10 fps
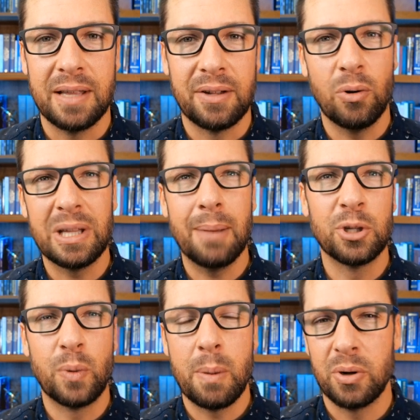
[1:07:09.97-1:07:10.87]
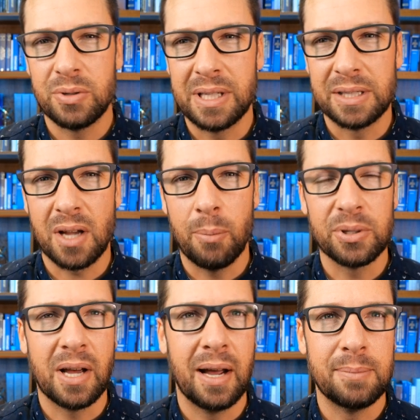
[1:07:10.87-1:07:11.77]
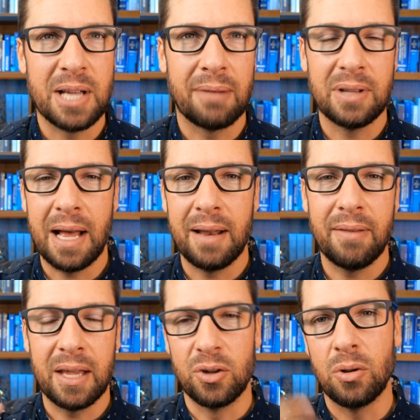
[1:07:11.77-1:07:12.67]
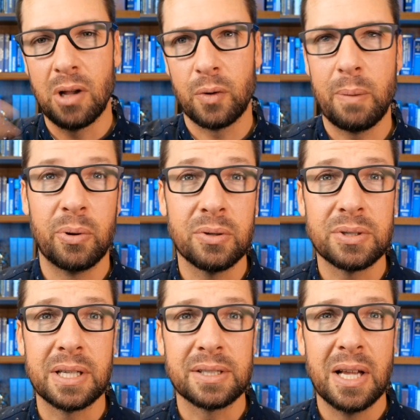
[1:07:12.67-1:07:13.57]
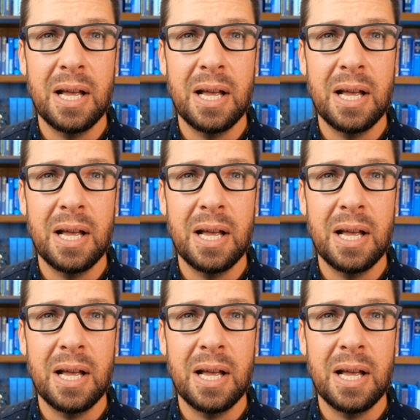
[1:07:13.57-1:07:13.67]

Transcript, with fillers: And they're only able to reproduce things a couple times. After that, they can no longer reproduce things.